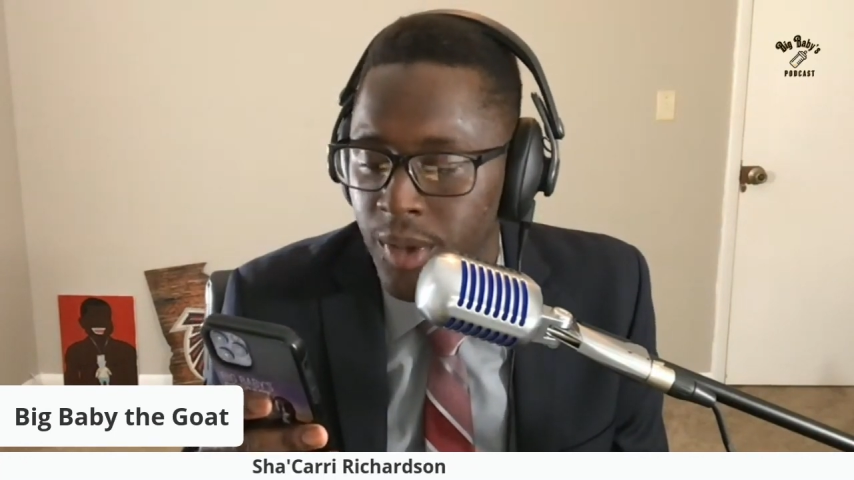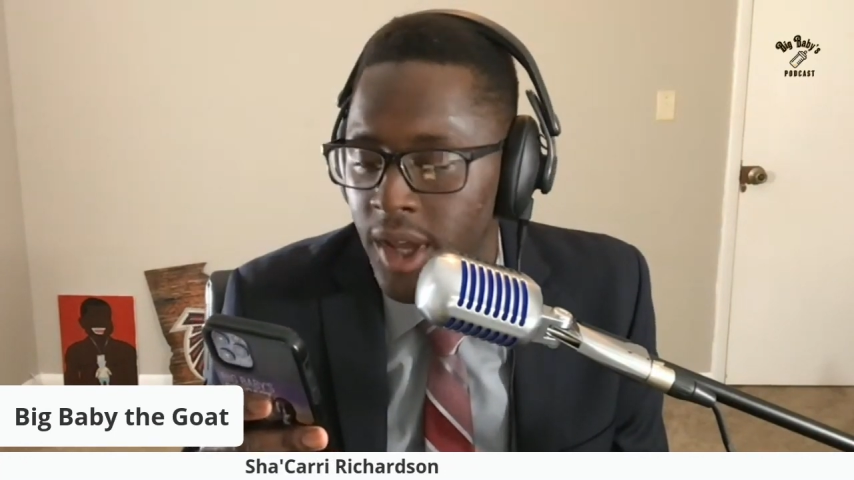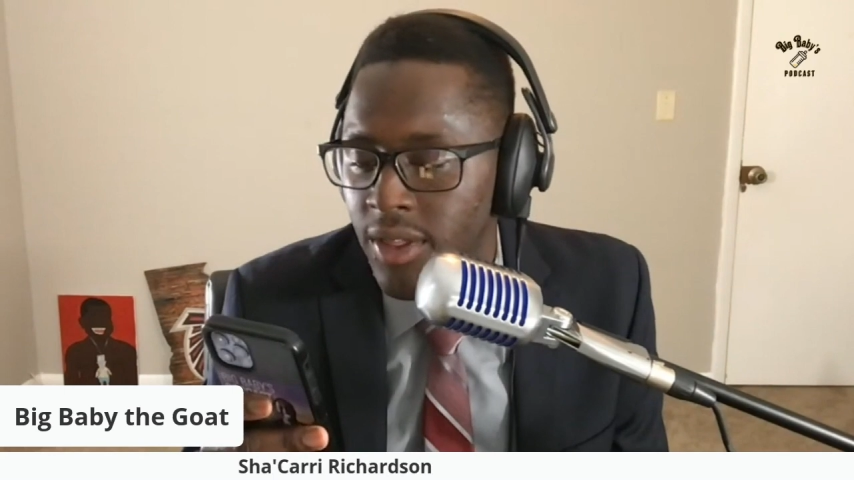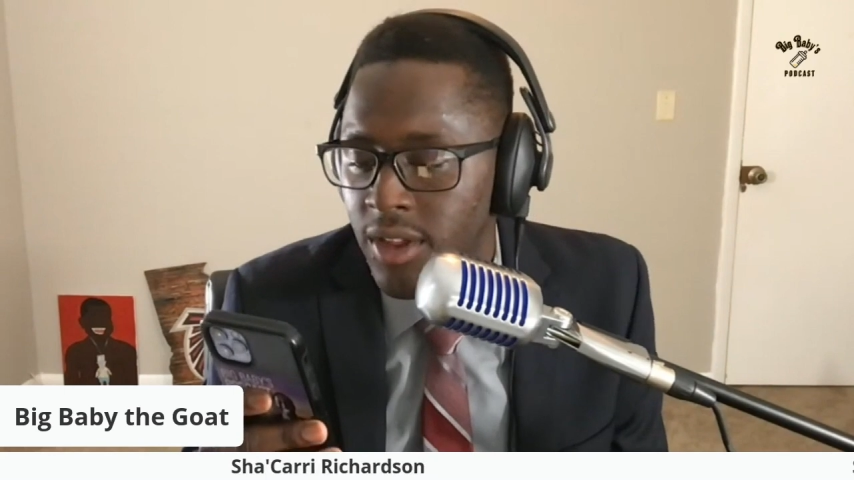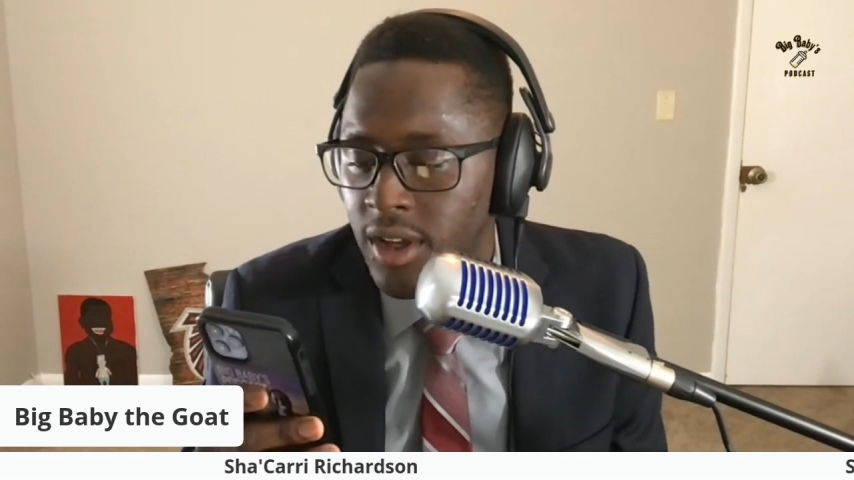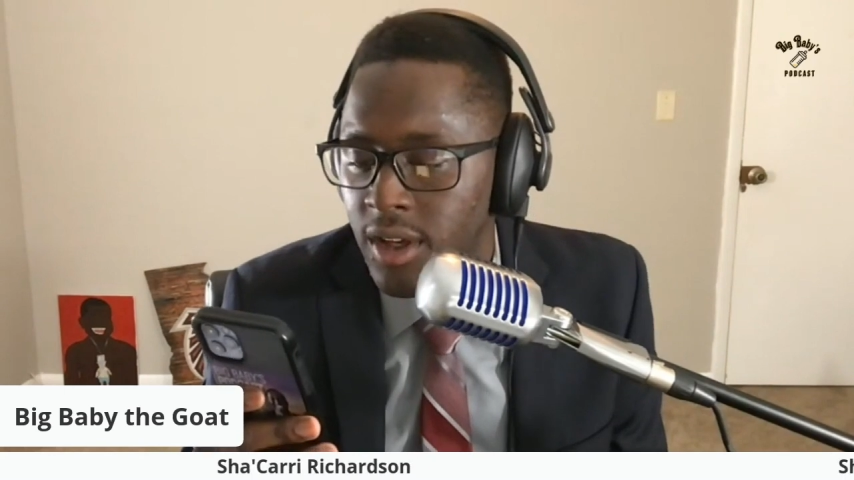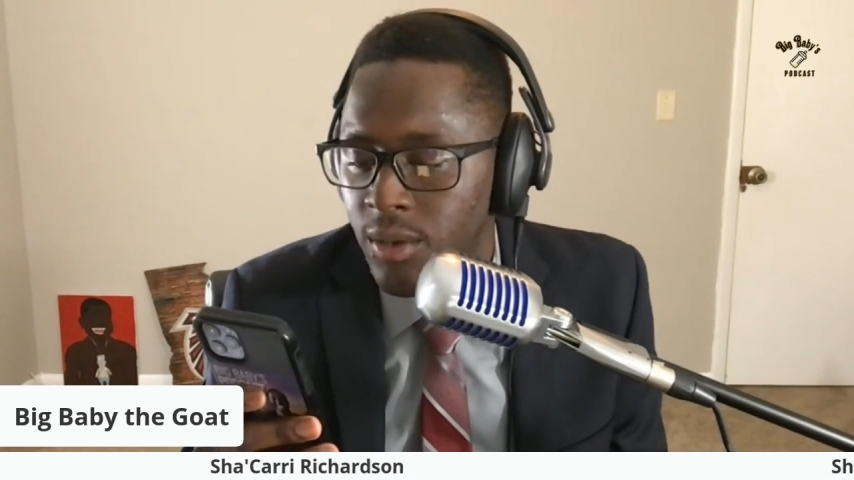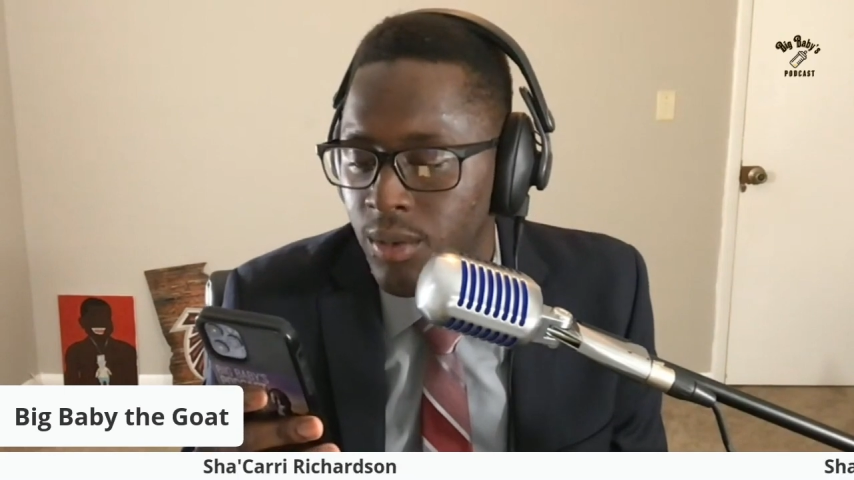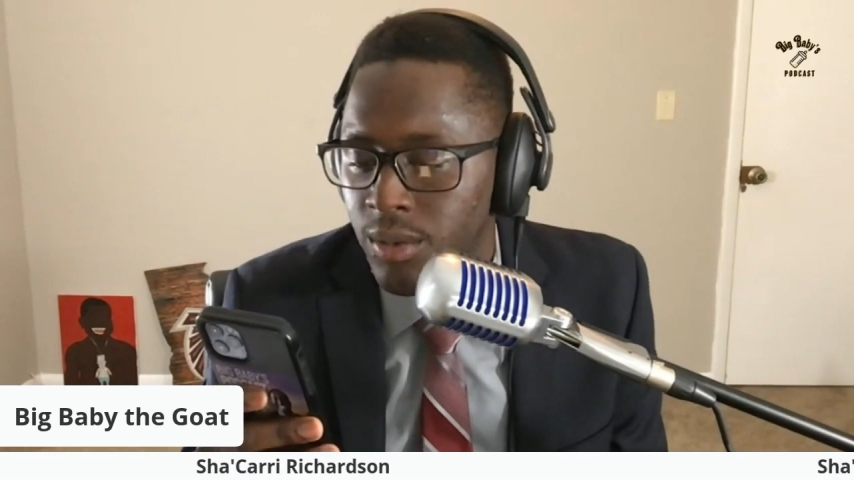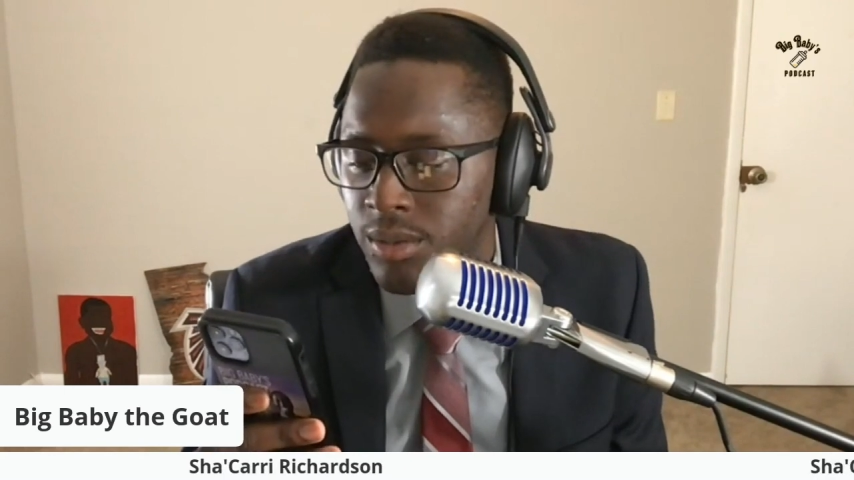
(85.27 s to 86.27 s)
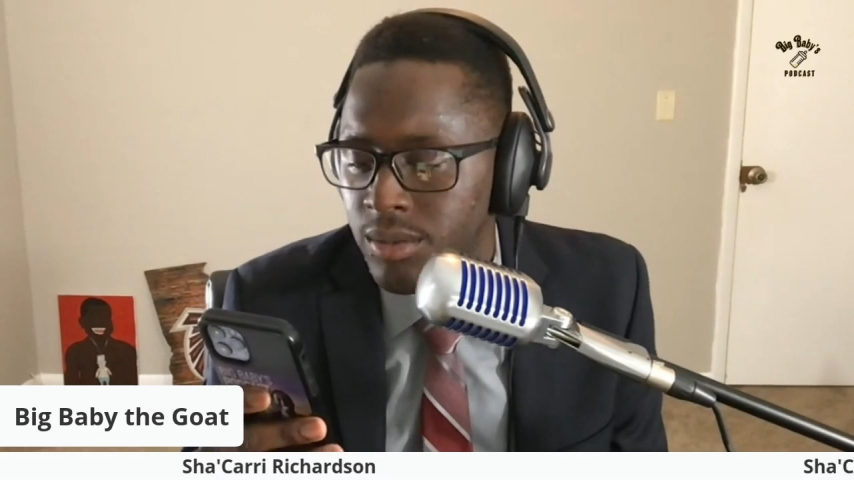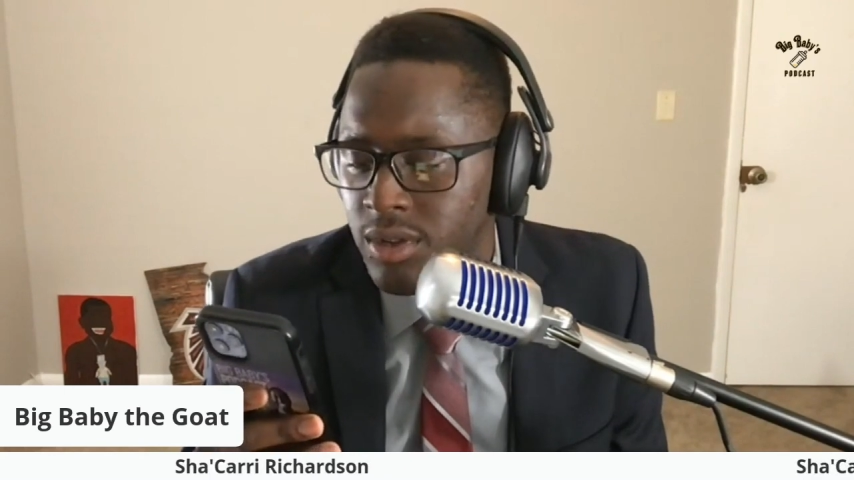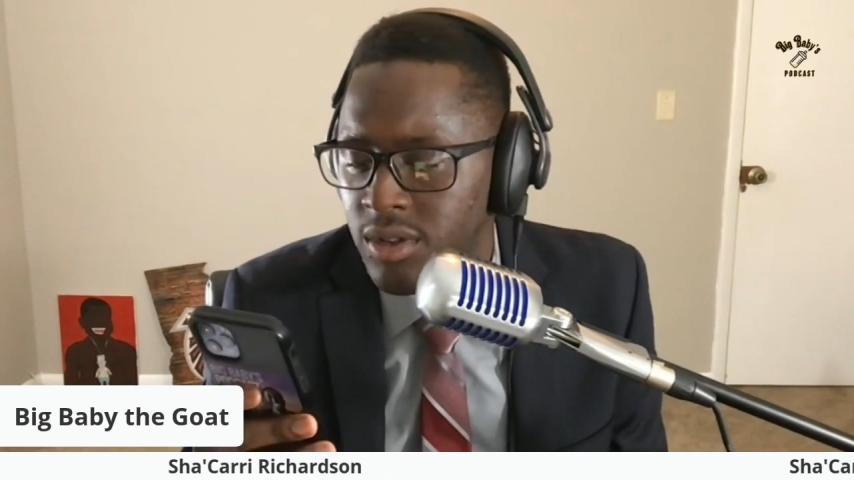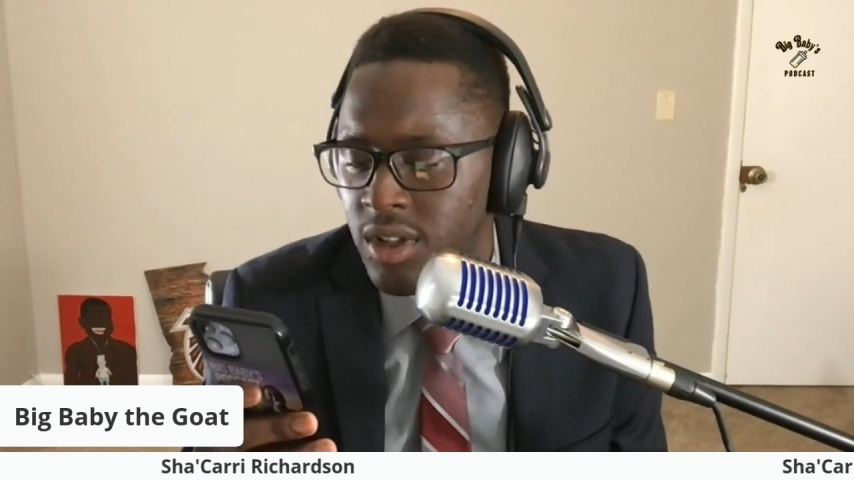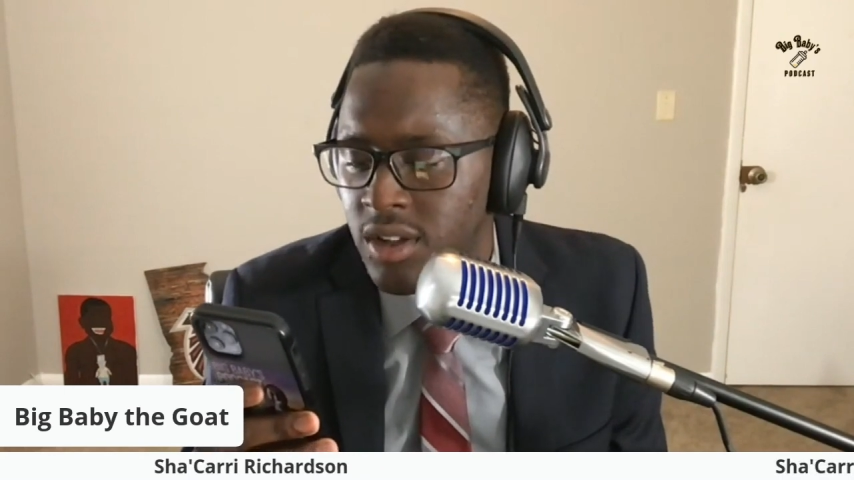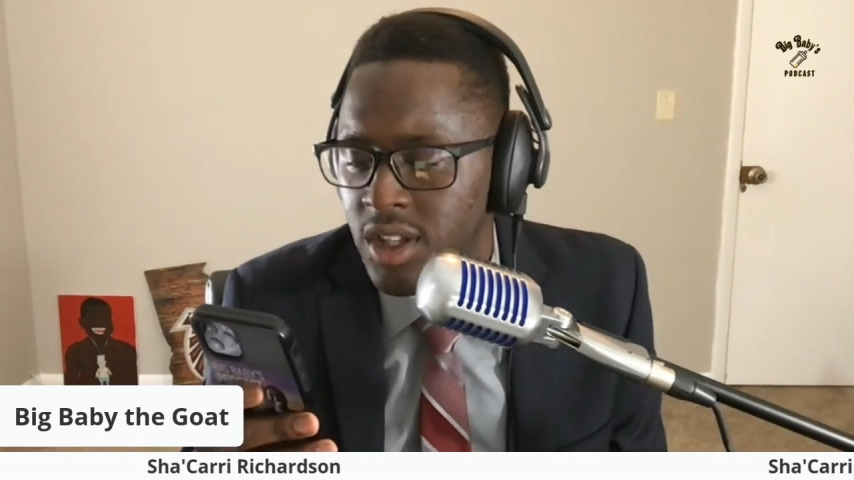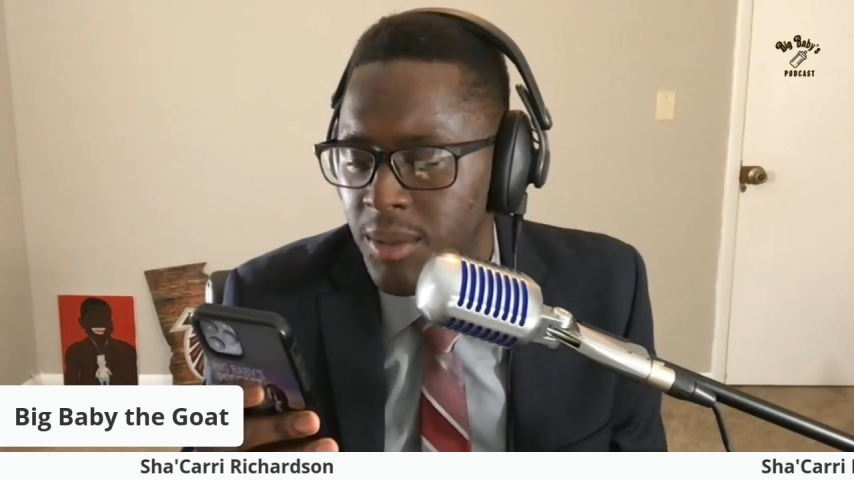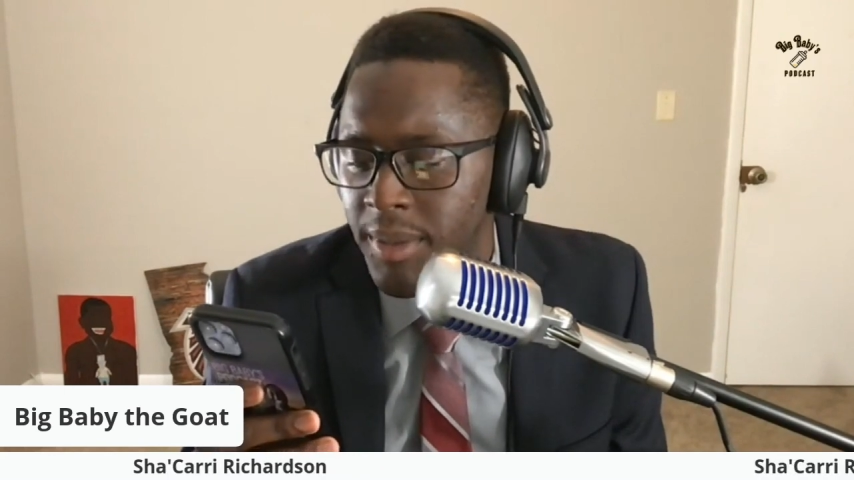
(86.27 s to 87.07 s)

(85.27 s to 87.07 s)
and then she said something